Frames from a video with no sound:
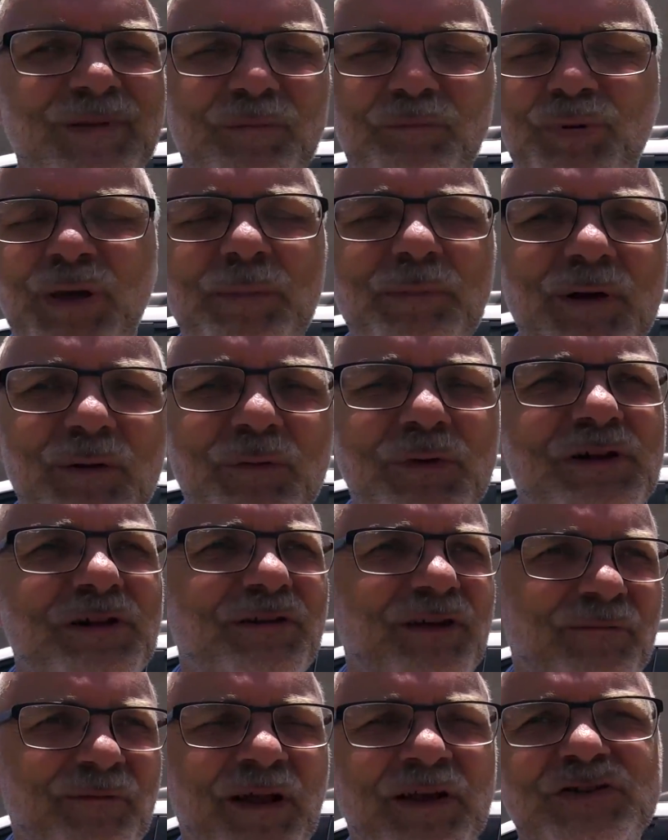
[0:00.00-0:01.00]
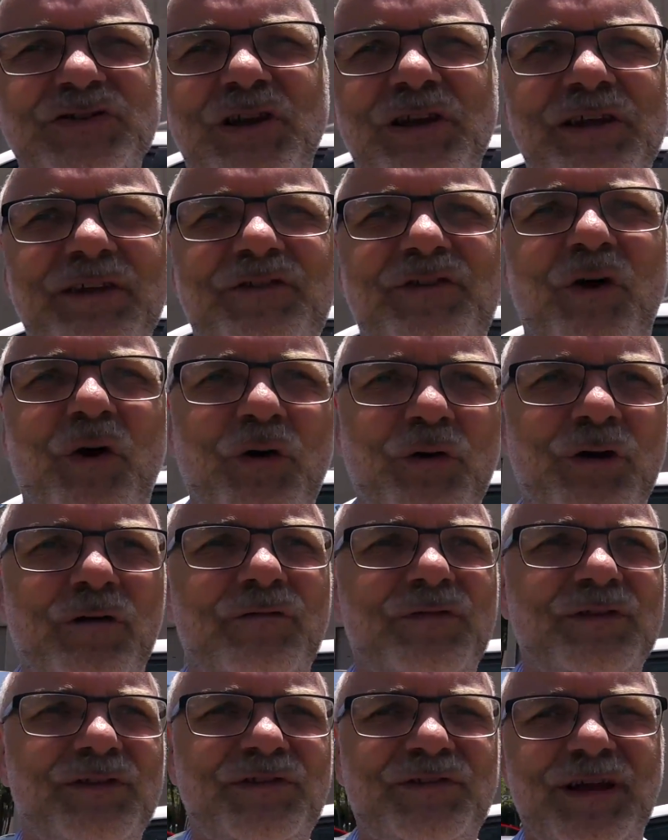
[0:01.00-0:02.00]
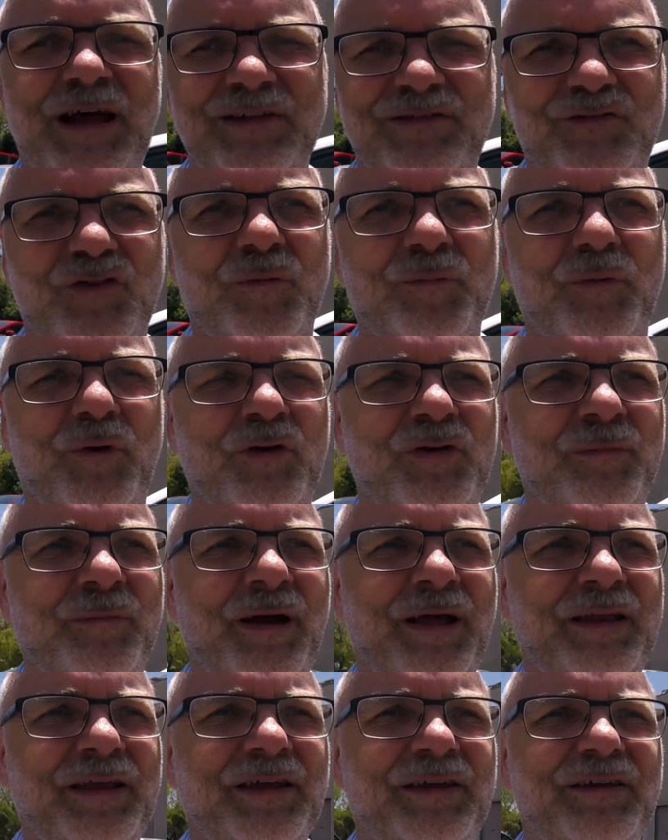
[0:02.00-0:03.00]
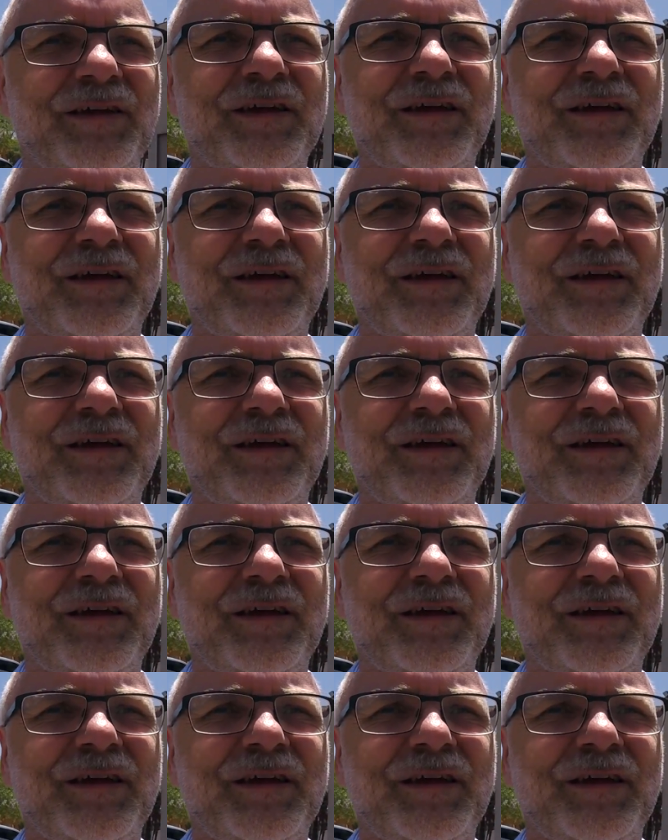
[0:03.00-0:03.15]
people will eventually turn off this start-stop automatic.